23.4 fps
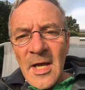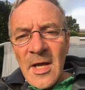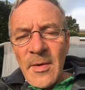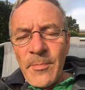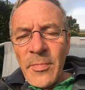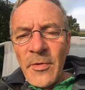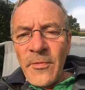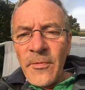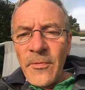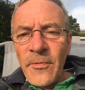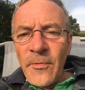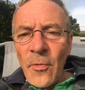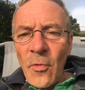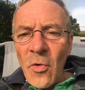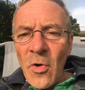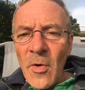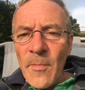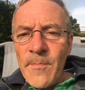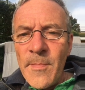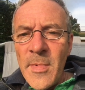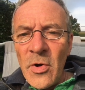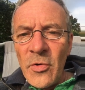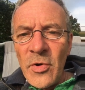
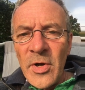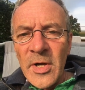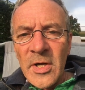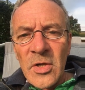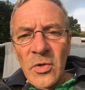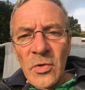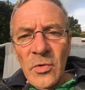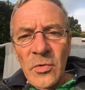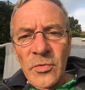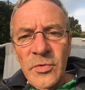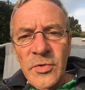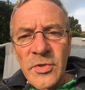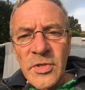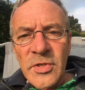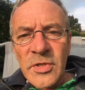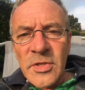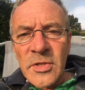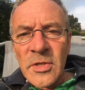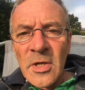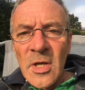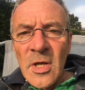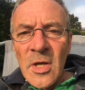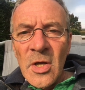perform miracles,
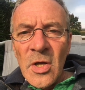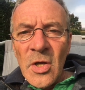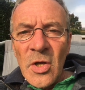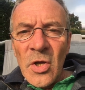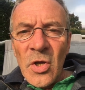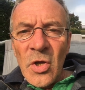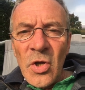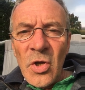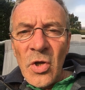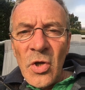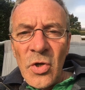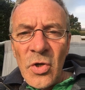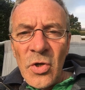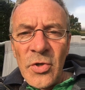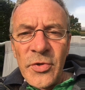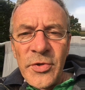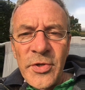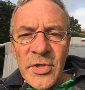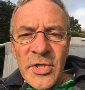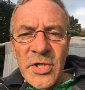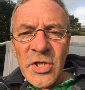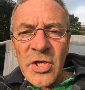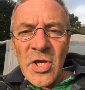heard
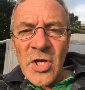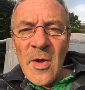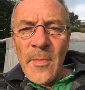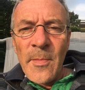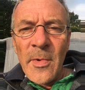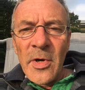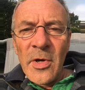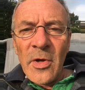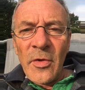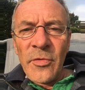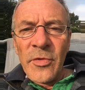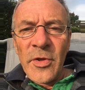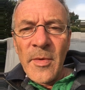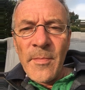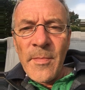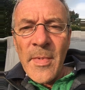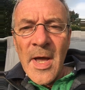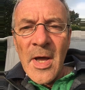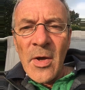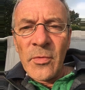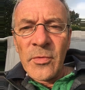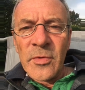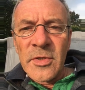the Sermon on the
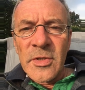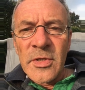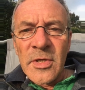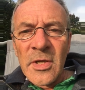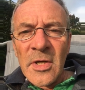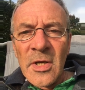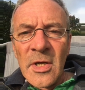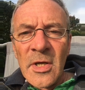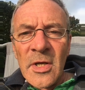Mount,